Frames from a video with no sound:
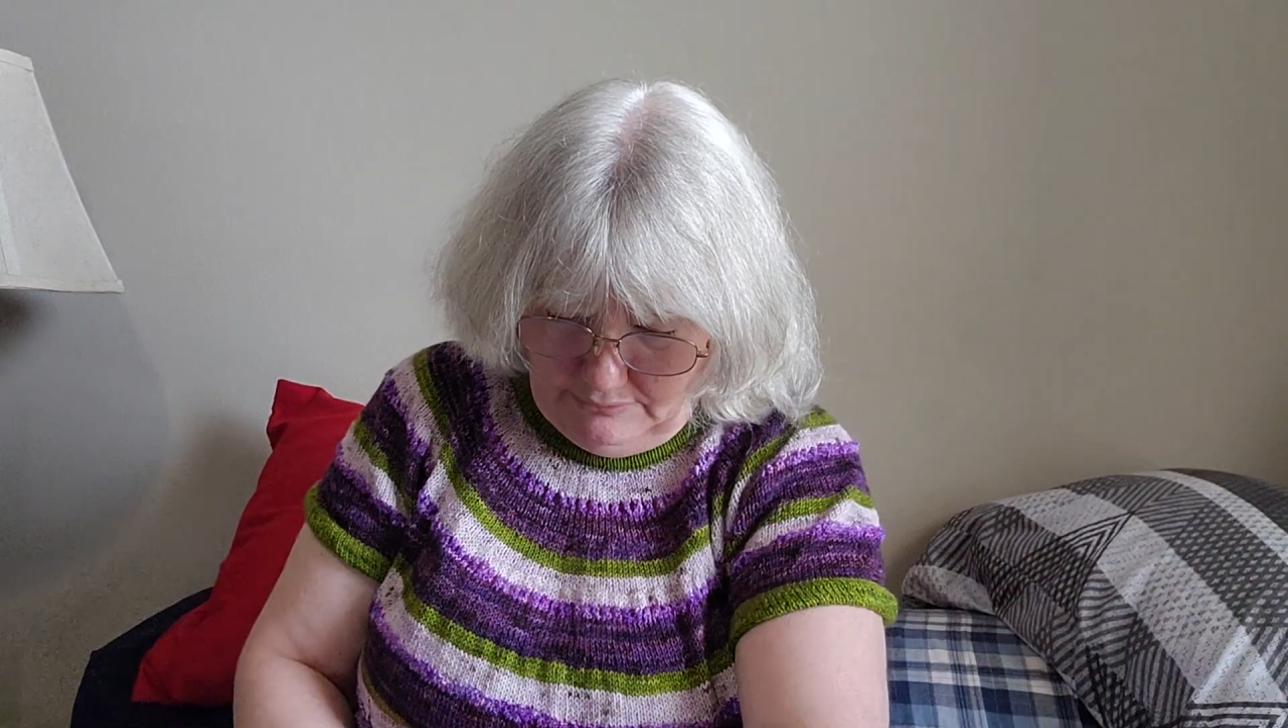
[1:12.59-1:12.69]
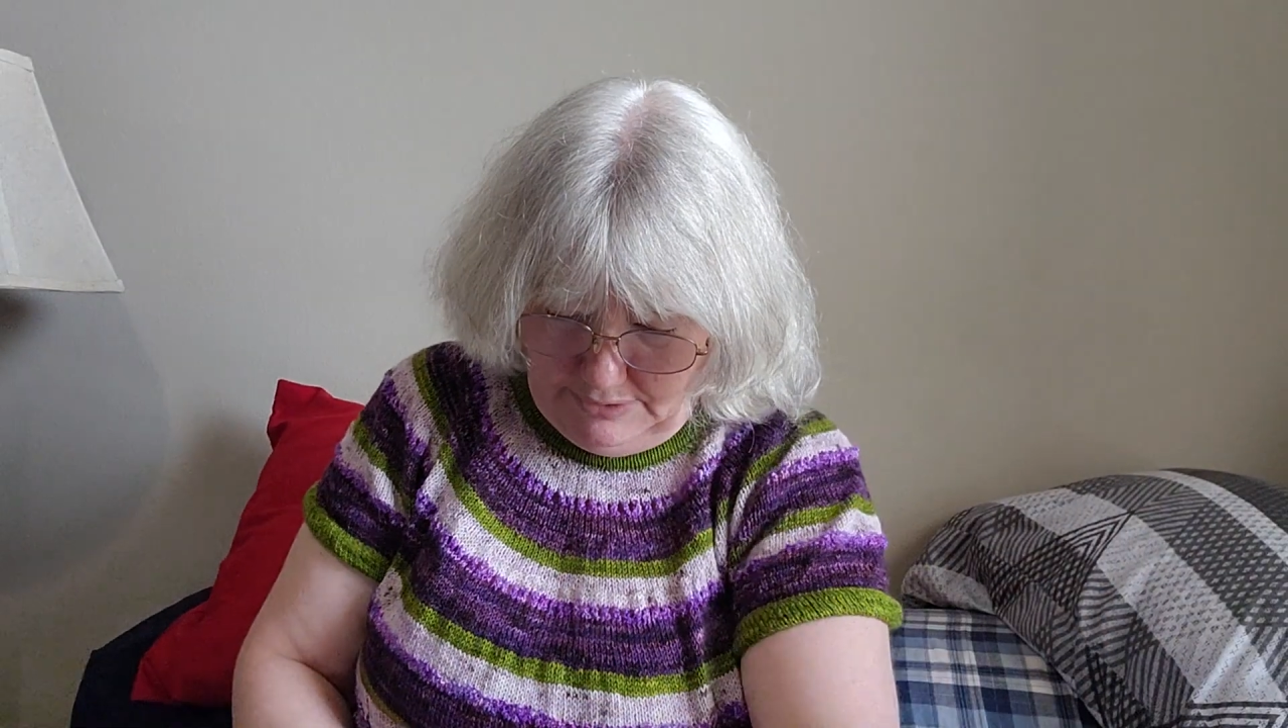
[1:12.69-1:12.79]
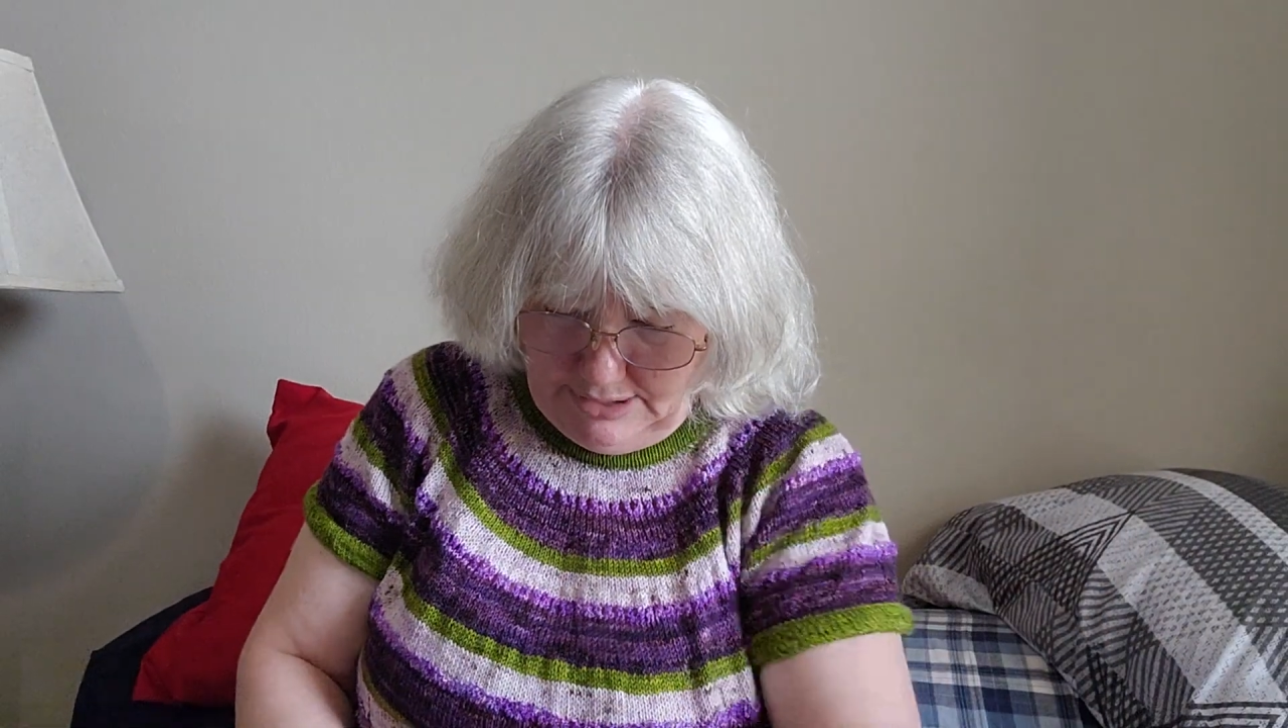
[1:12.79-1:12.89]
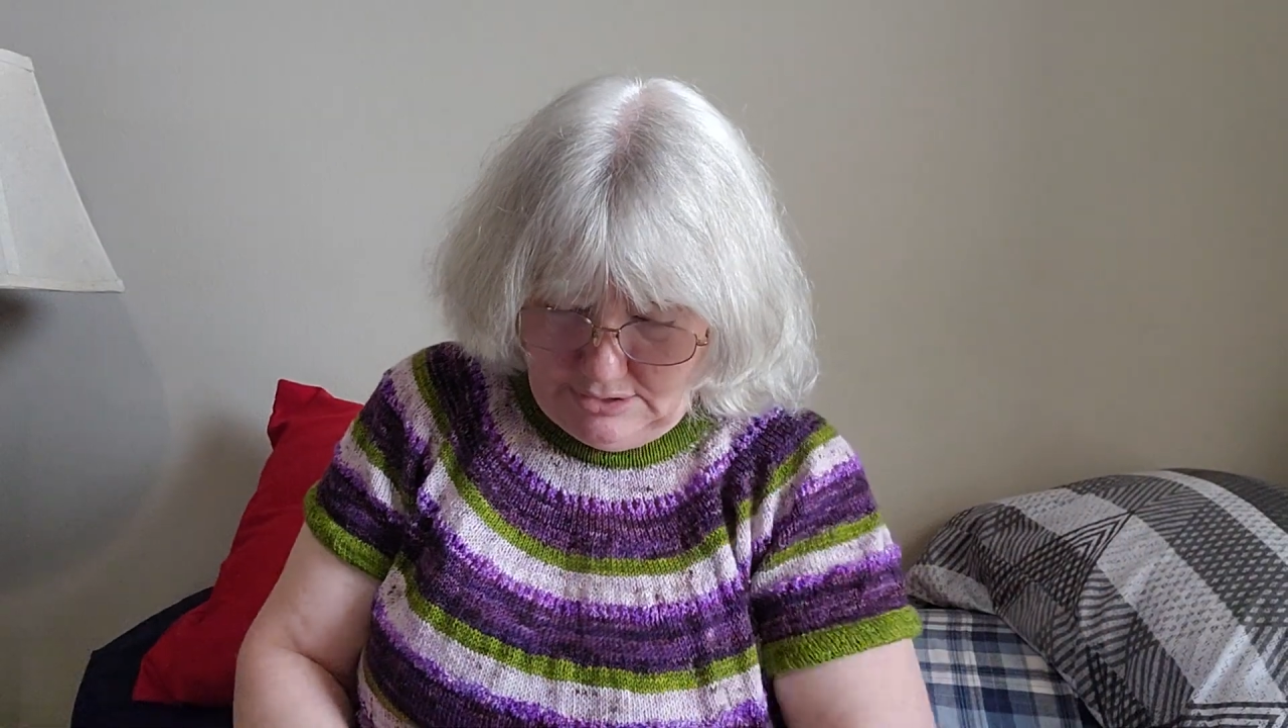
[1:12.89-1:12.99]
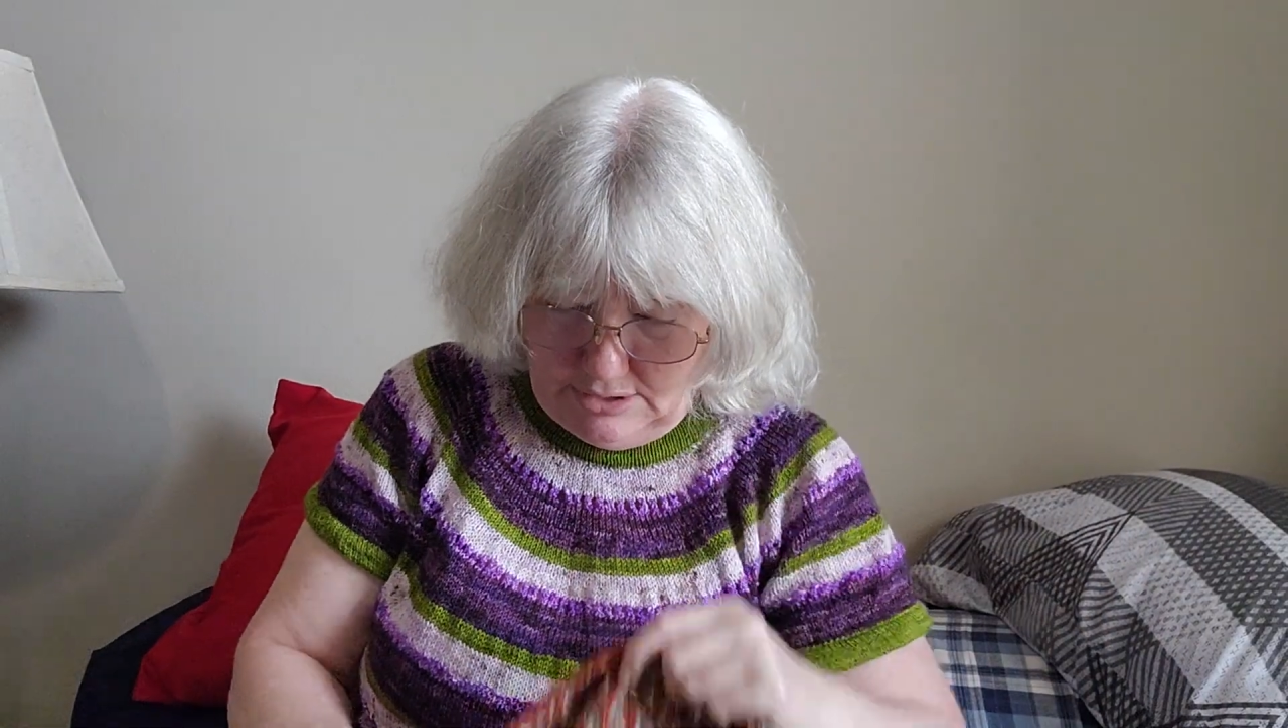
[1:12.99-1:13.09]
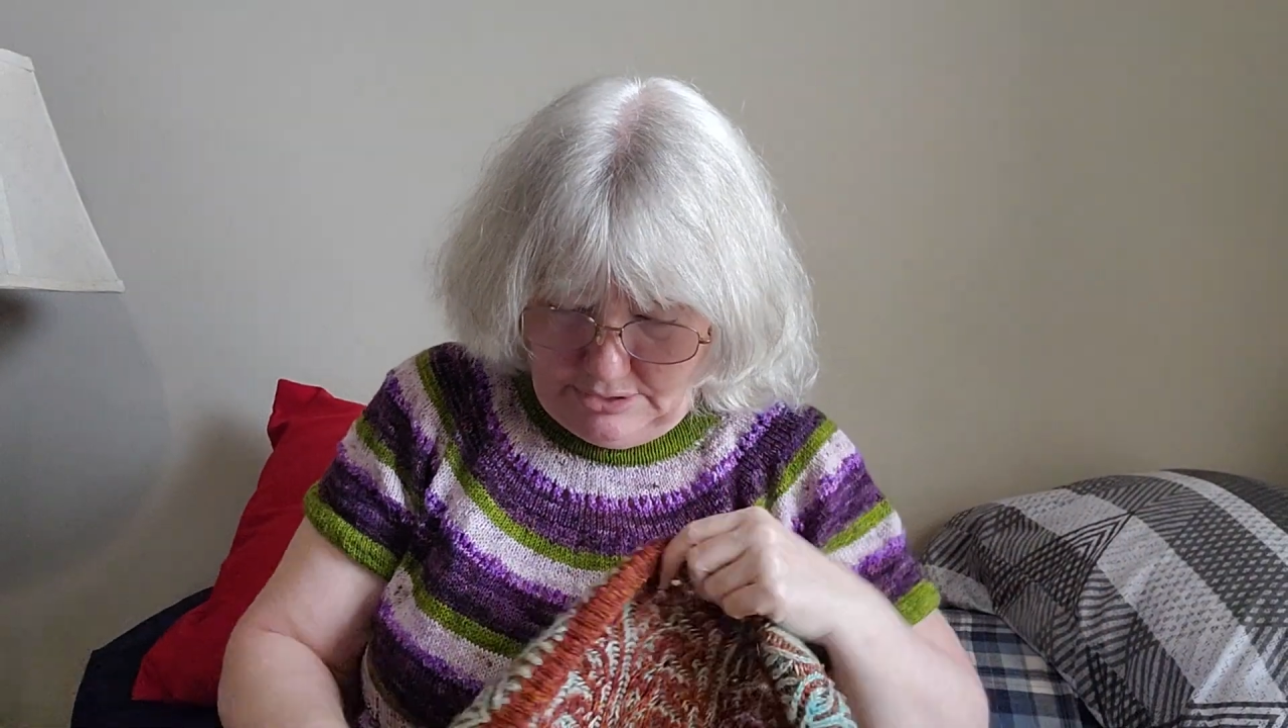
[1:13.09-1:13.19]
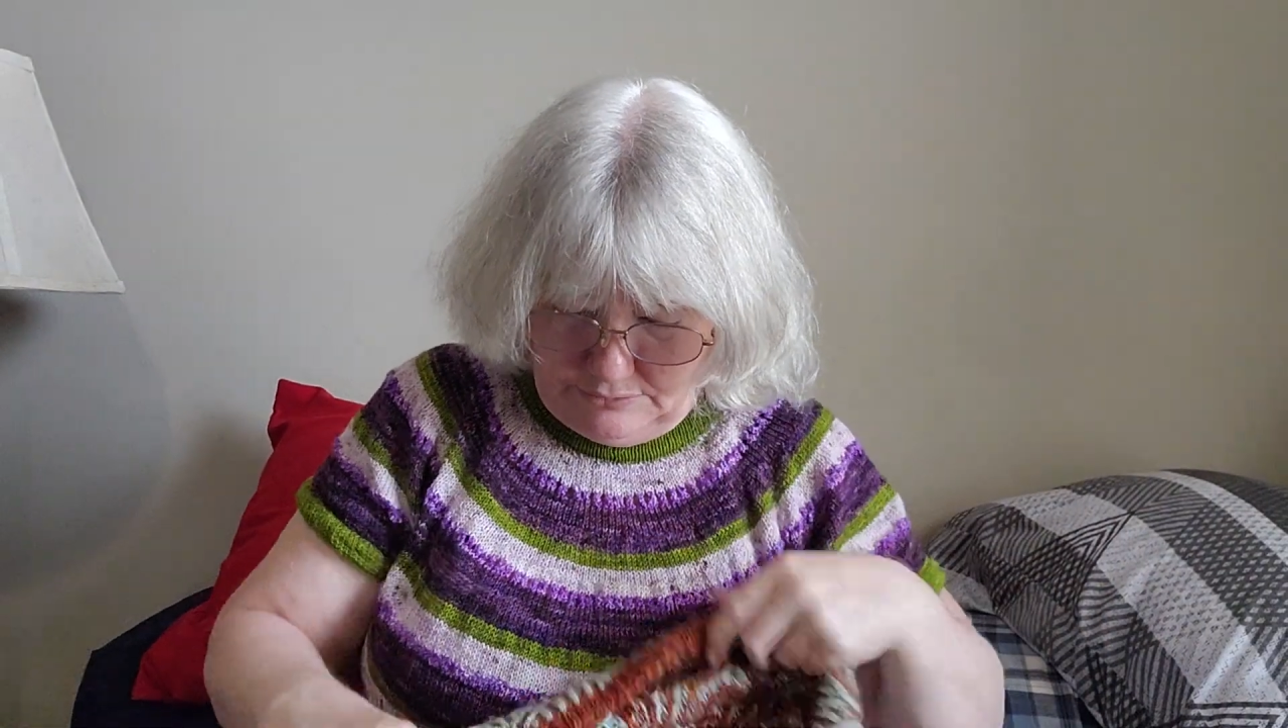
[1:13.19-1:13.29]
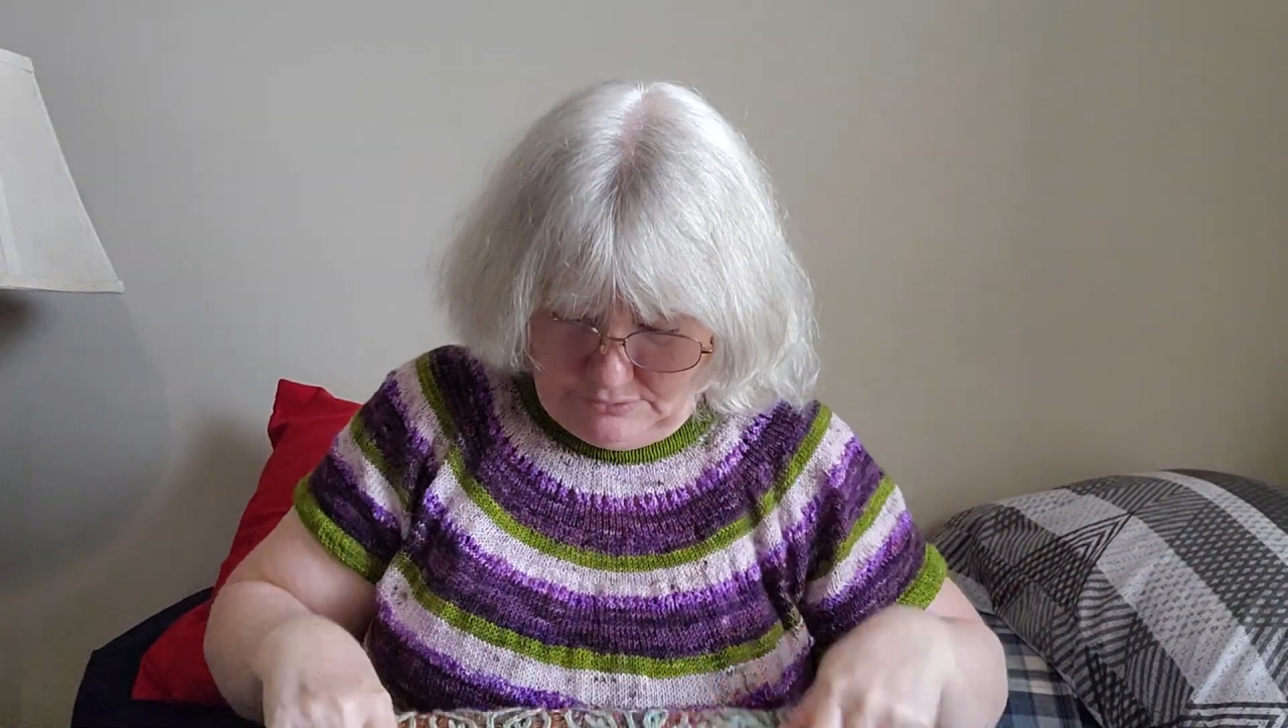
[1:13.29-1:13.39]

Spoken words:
Mad Tosh